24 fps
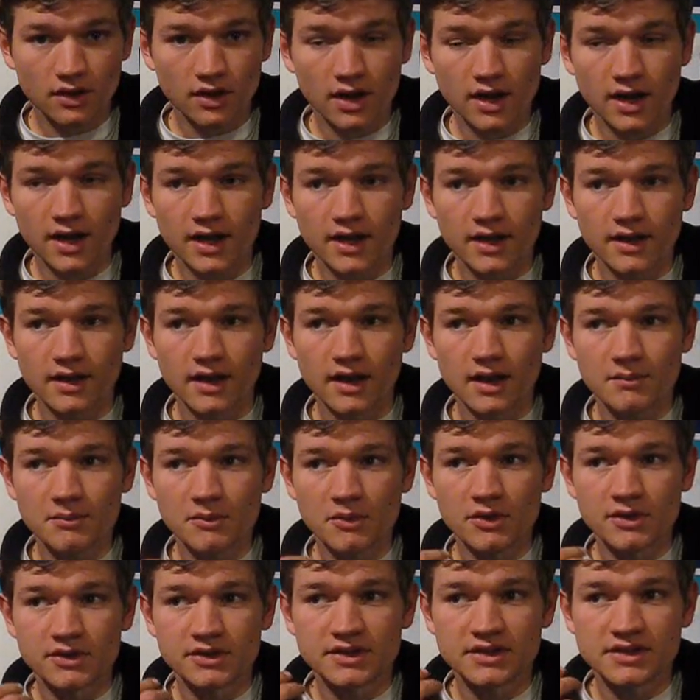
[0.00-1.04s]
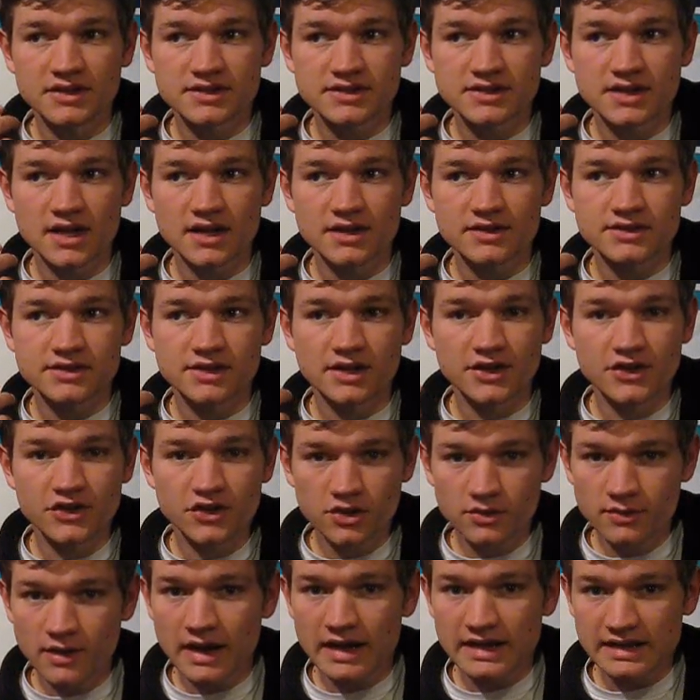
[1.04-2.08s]
uh, I'm going to discuss a
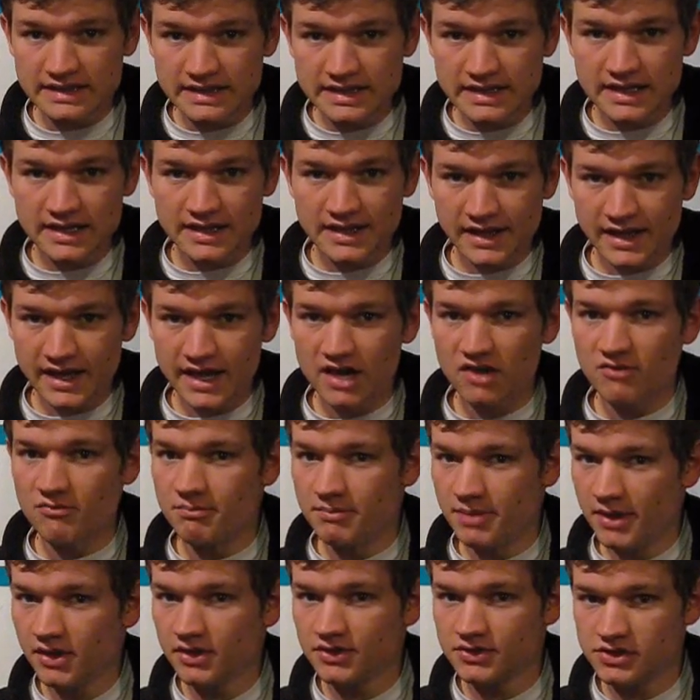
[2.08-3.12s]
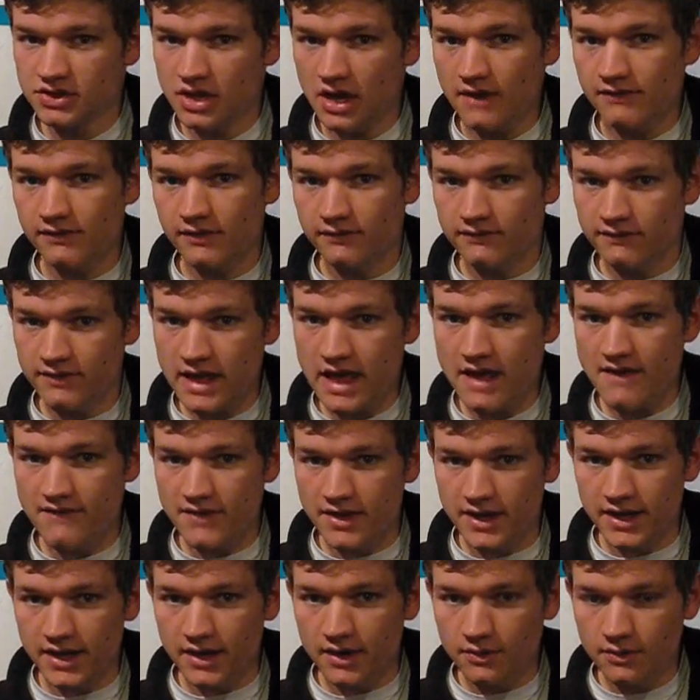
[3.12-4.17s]
new idea that kind of builds off of that
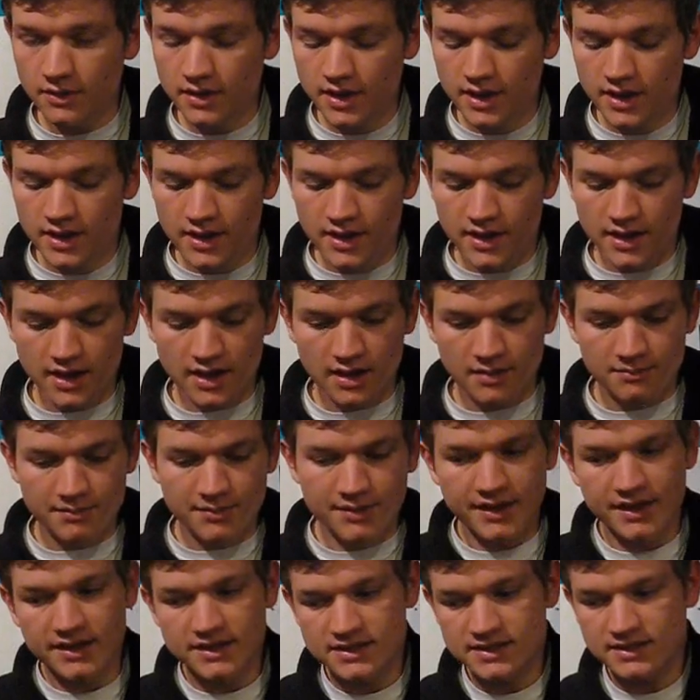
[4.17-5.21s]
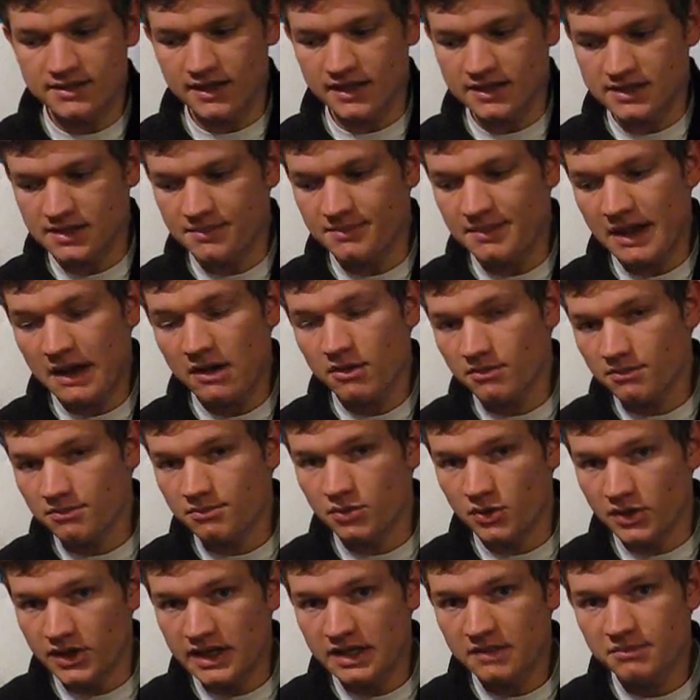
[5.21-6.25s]
video. Um, it's it's about
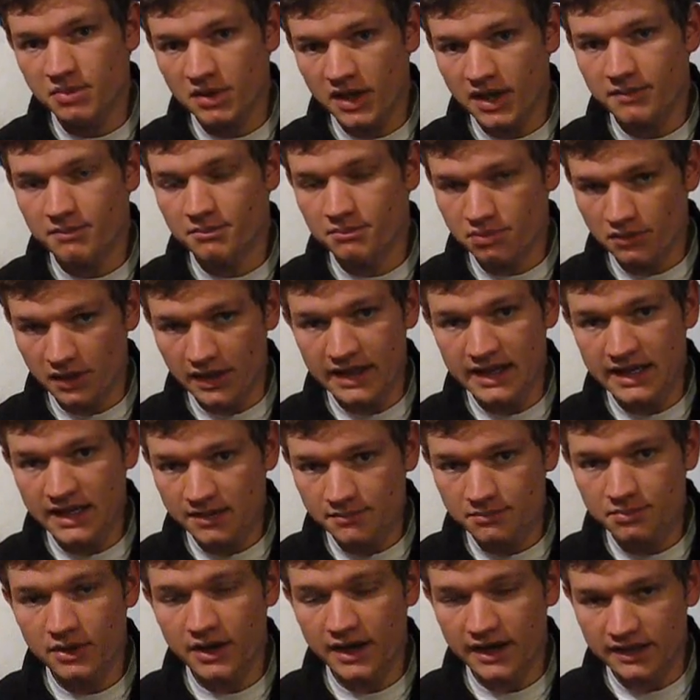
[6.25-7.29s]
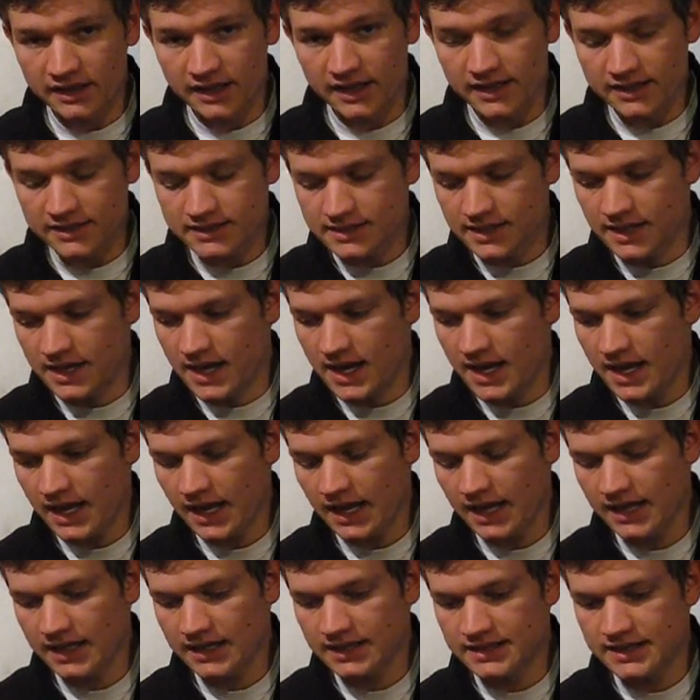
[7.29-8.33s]
breeding ble bleeding brake lines
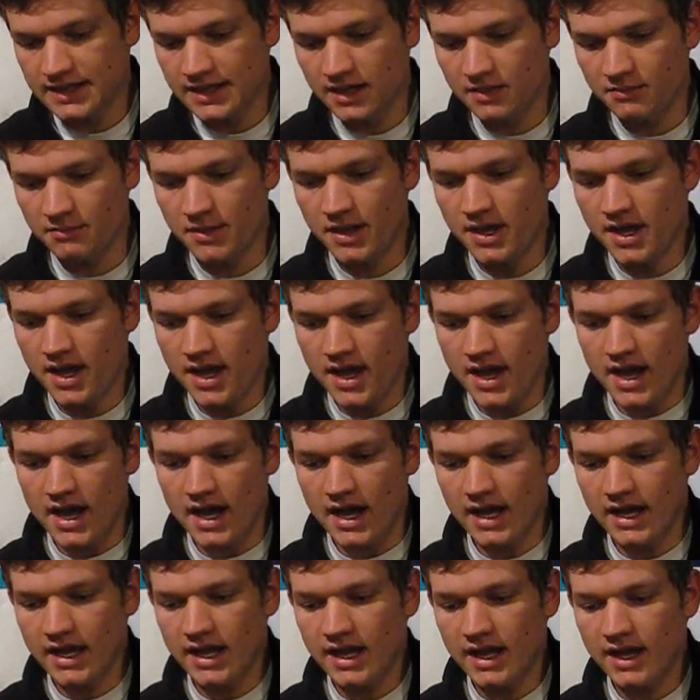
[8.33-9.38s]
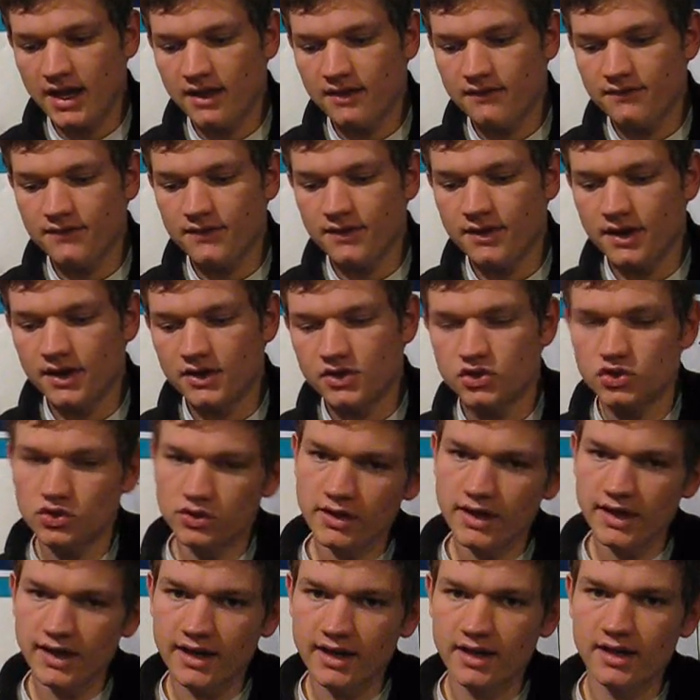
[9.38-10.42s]
and um, I have a
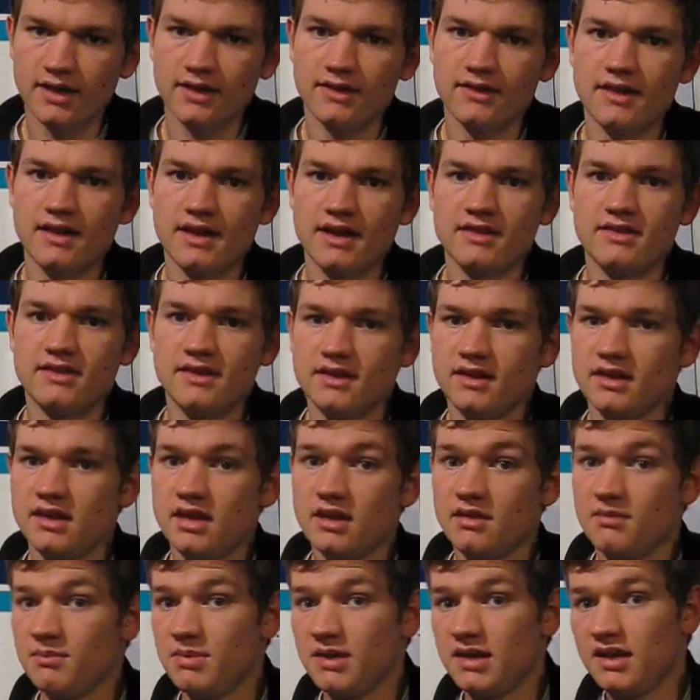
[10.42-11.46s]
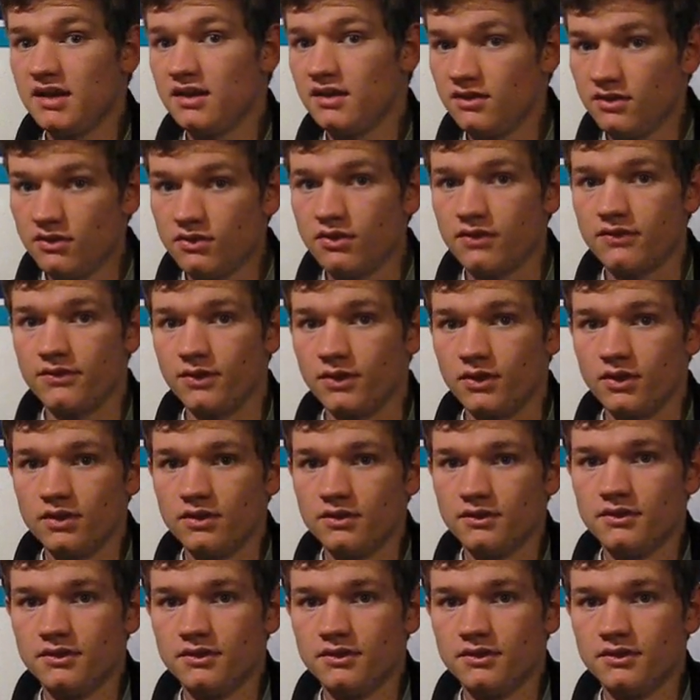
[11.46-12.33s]
trick that I think can be useful.